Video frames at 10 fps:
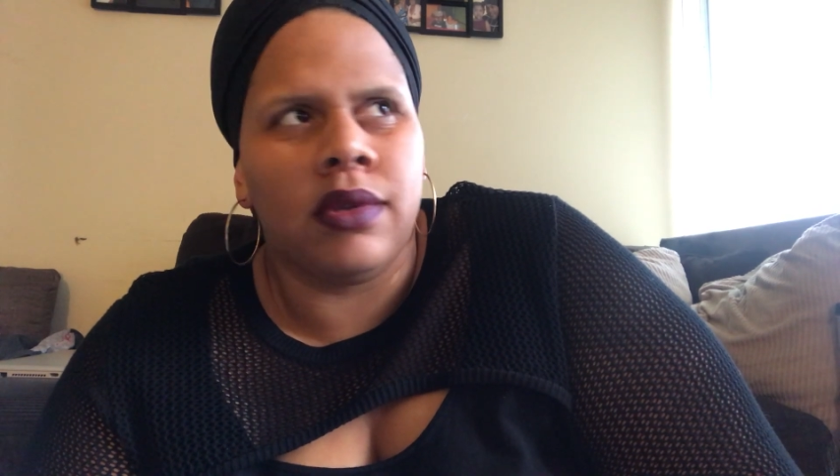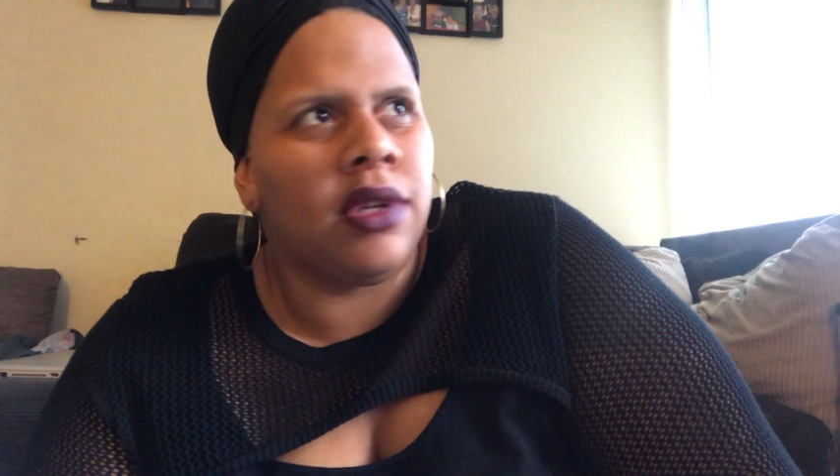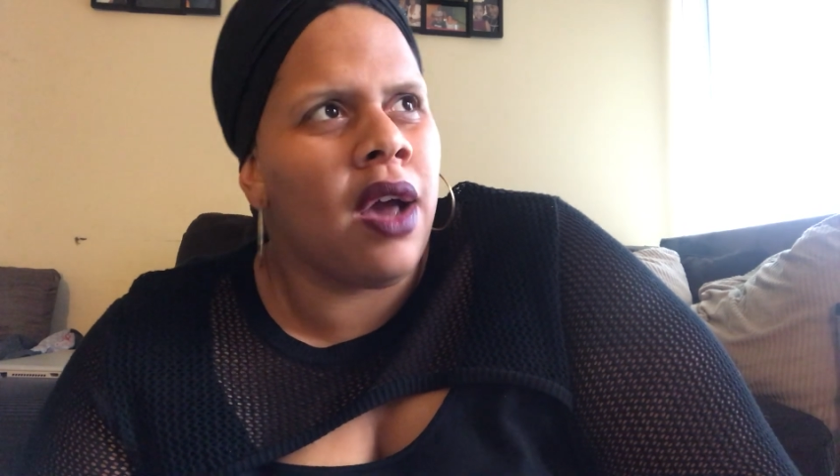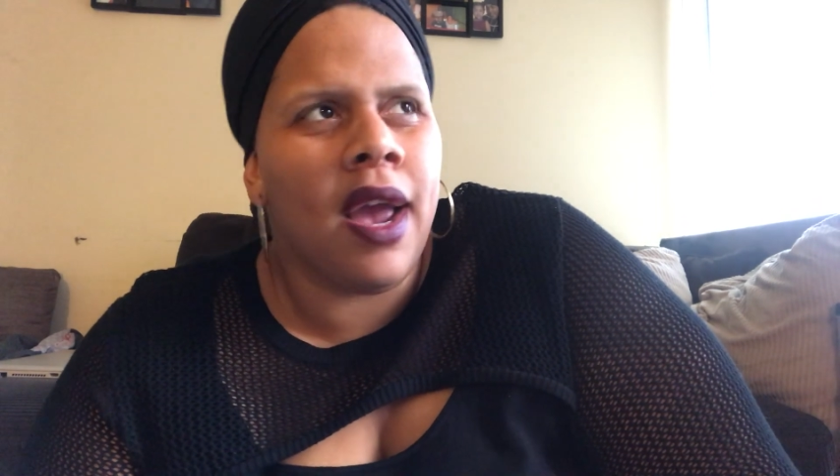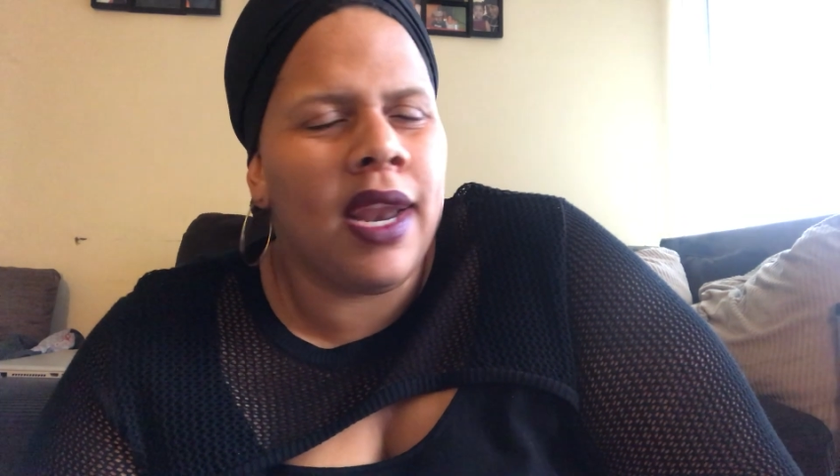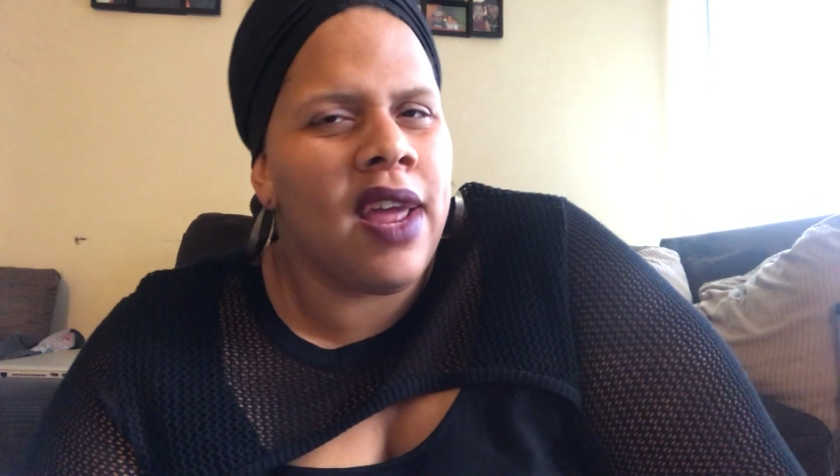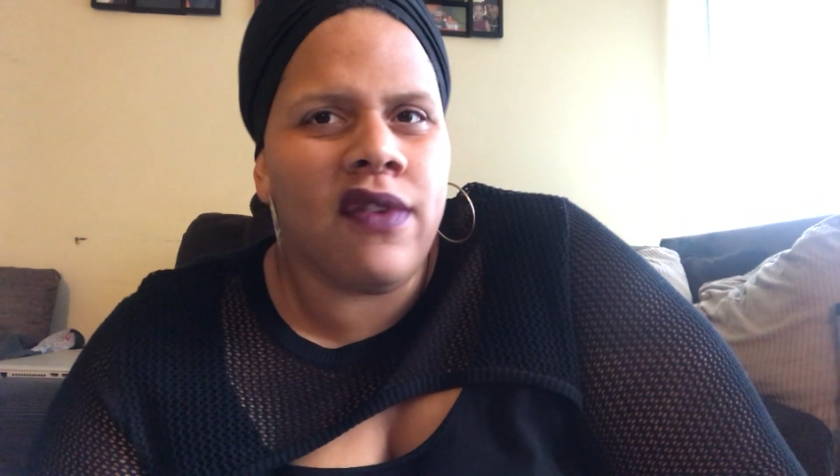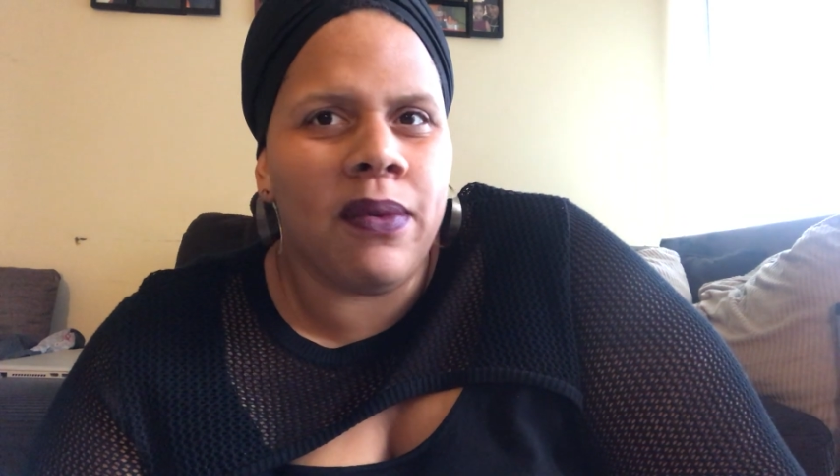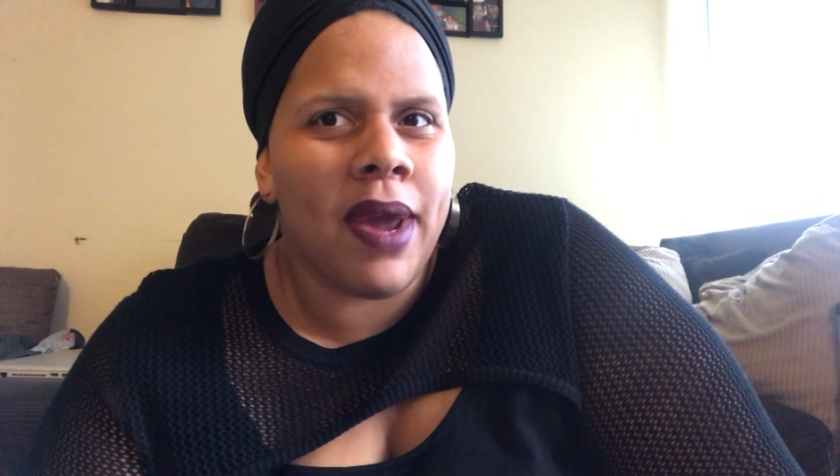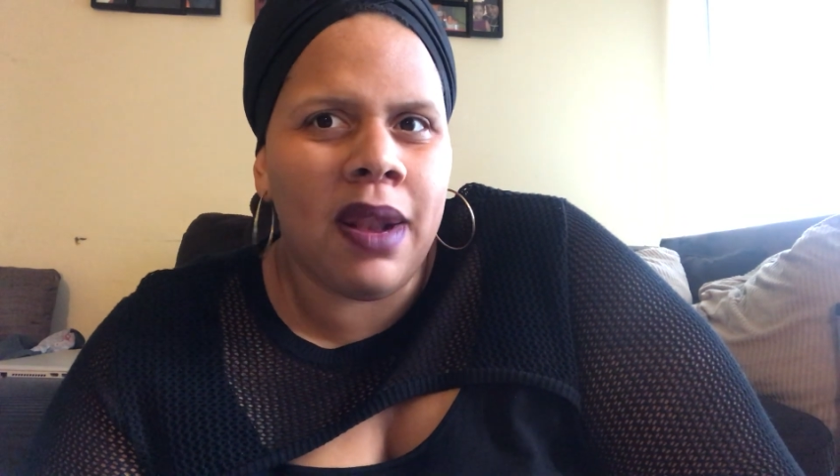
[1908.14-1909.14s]
Y'all ain't
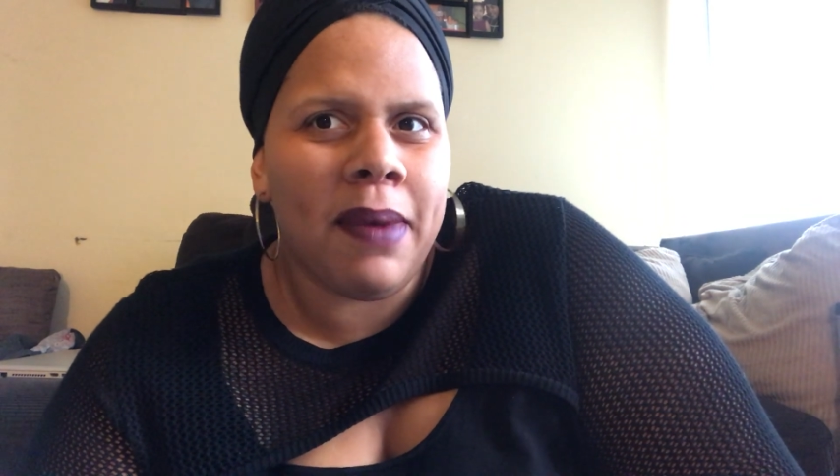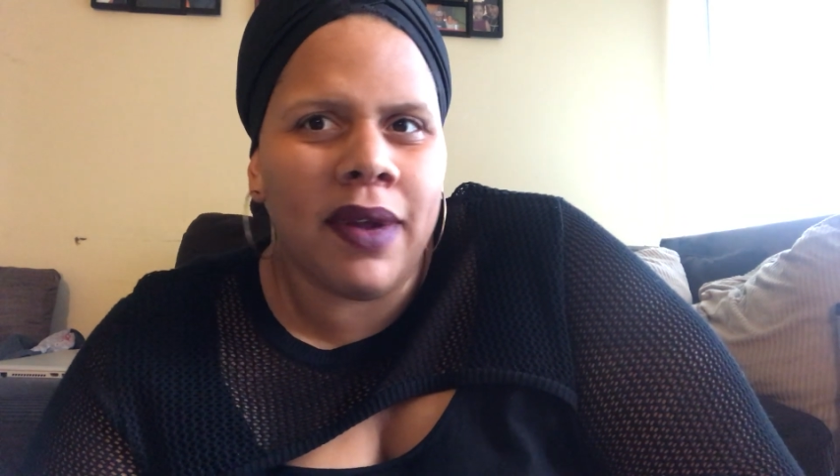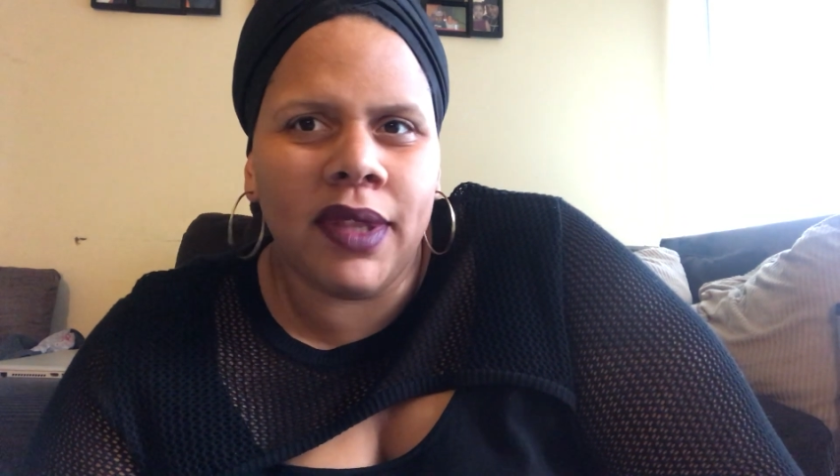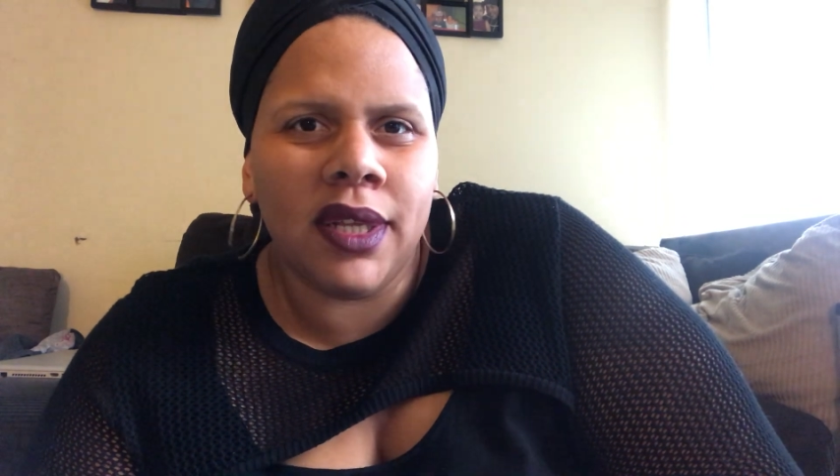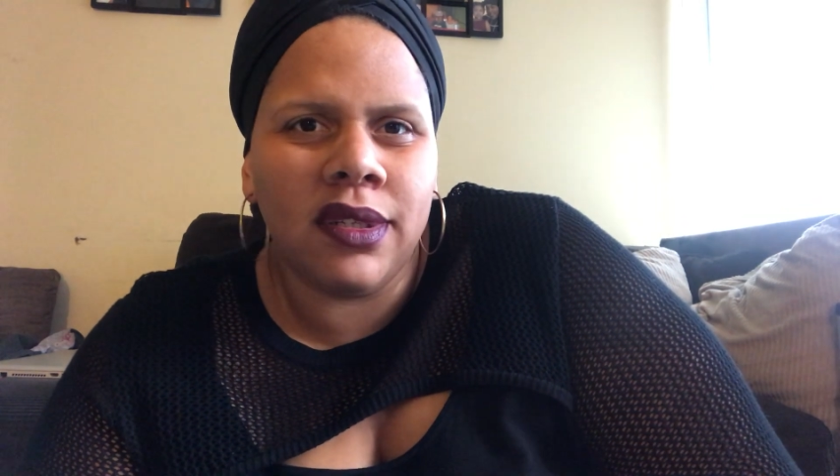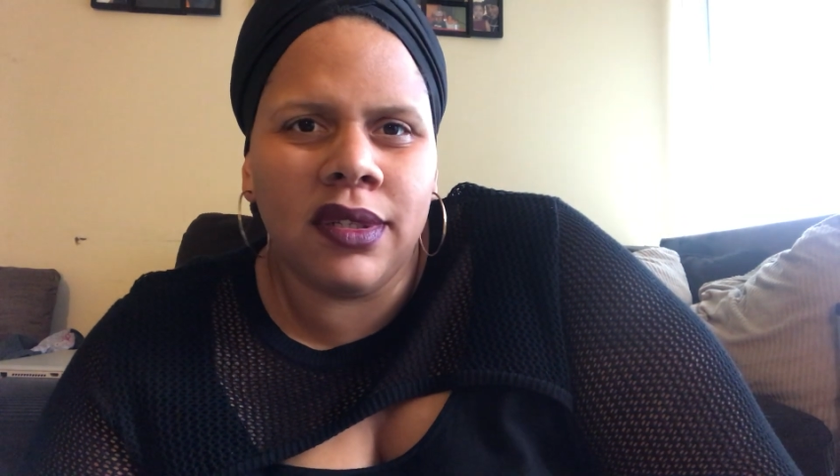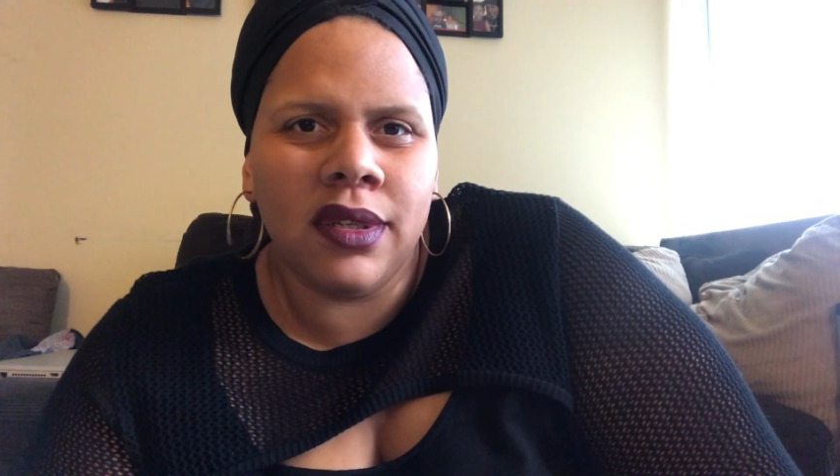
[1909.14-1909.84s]
never read about this?